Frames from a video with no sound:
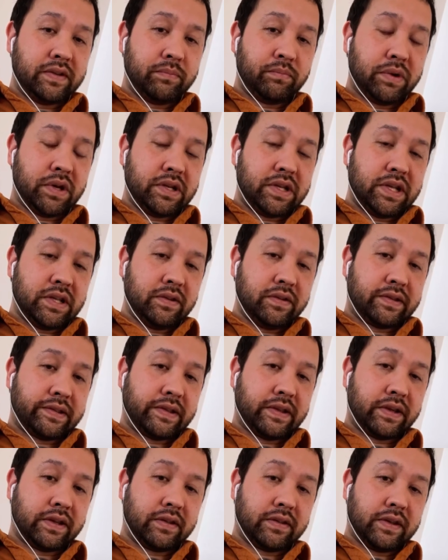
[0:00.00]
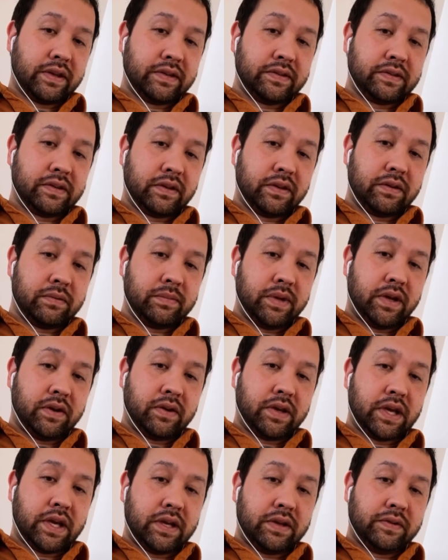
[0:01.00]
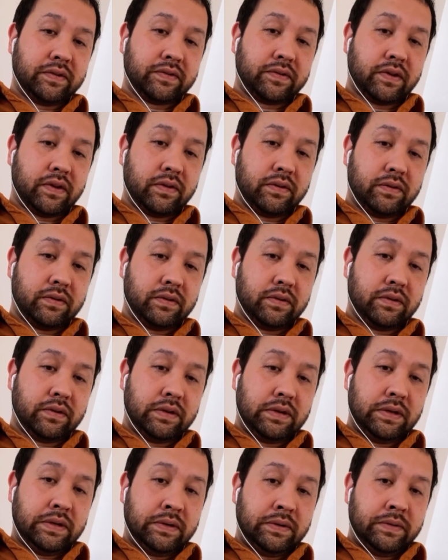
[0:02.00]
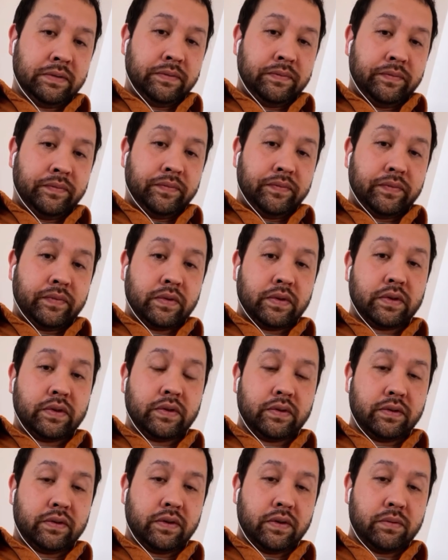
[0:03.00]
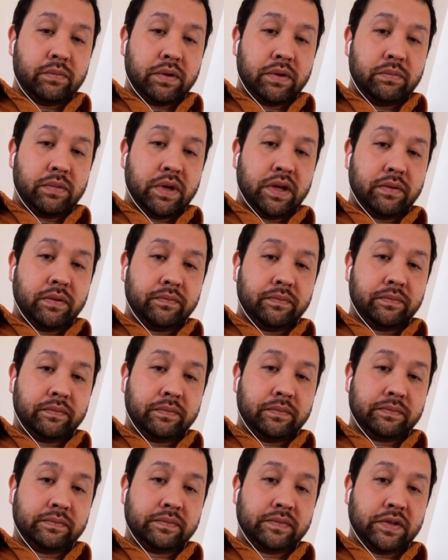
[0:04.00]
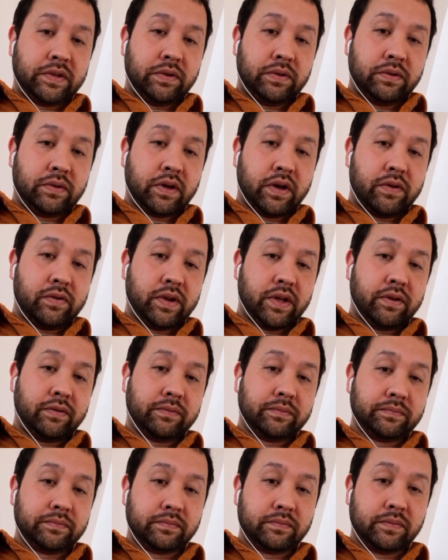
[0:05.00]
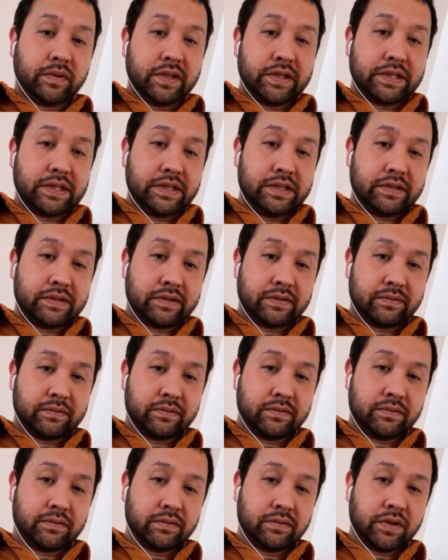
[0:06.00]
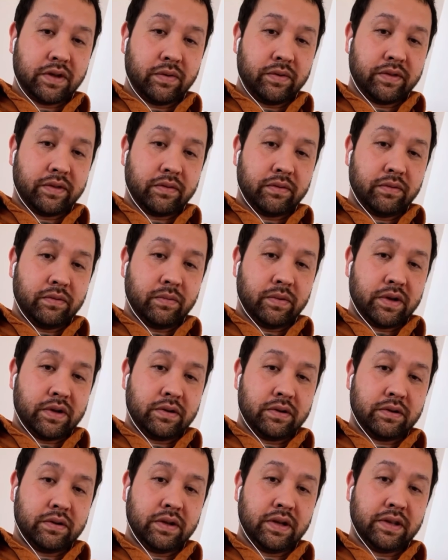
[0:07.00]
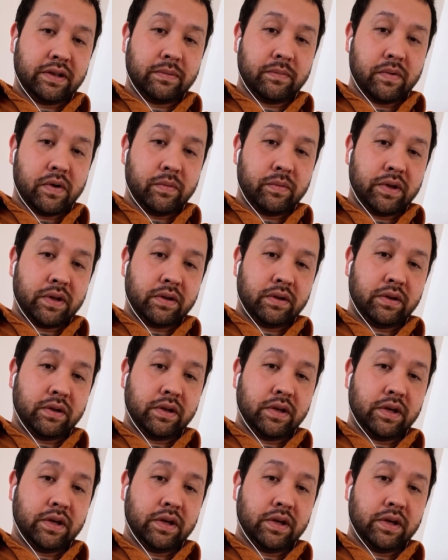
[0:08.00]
But it looks like things are going to be okay. So don't be mean to Cody because he's going through one at the moment.